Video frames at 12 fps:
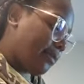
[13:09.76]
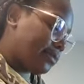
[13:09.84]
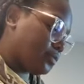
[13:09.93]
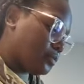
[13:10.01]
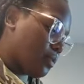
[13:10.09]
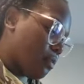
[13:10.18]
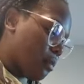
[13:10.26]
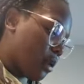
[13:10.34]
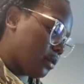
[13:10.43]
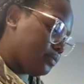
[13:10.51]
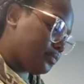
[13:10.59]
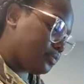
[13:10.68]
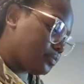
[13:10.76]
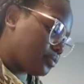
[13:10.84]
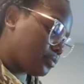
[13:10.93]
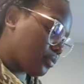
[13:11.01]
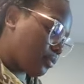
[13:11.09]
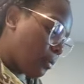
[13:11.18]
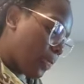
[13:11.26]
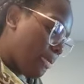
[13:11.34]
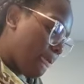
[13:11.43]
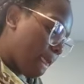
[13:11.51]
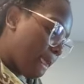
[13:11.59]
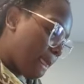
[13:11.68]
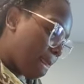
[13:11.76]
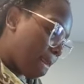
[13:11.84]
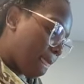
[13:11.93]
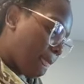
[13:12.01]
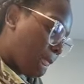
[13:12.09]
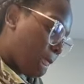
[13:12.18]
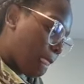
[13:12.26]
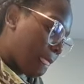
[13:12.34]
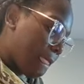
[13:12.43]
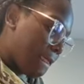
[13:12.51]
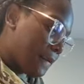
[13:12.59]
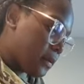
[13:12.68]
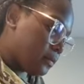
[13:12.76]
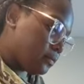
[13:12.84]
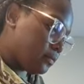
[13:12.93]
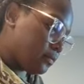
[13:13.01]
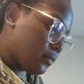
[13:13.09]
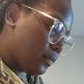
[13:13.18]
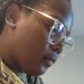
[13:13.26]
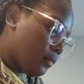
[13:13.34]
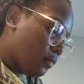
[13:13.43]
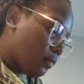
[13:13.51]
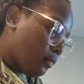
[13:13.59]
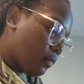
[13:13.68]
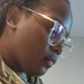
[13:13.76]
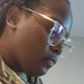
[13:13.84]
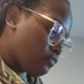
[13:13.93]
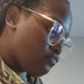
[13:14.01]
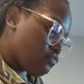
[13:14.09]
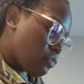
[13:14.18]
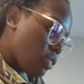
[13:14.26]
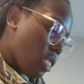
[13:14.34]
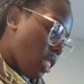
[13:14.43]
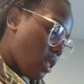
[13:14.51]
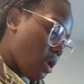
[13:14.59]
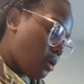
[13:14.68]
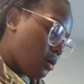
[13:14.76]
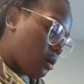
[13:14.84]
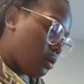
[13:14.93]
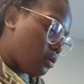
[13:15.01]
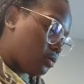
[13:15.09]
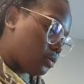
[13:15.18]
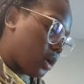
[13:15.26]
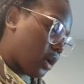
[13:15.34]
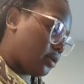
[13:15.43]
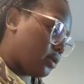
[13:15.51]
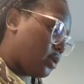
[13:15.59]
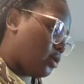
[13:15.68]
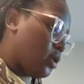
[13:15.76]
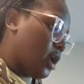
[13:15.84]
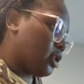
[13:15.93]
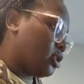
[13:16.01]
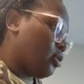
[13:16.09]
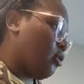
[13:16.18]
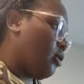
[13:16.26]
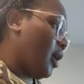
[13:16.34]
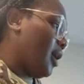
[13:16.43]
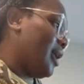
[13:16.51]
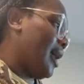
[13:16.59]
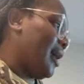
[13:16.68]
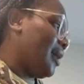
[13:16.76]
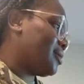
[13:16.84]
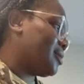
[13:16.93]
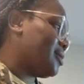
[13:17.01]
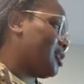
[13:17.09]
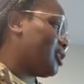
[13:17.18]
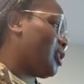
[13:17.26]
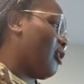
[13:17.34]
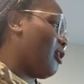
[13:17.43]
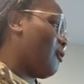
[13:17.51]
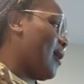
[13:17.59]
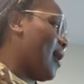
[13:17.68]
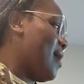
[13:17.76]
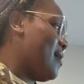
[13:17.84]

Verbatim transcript: This the front side. Then this is week six and this is week seven for next week. Okay. Oh, y'all so organized. This third grade?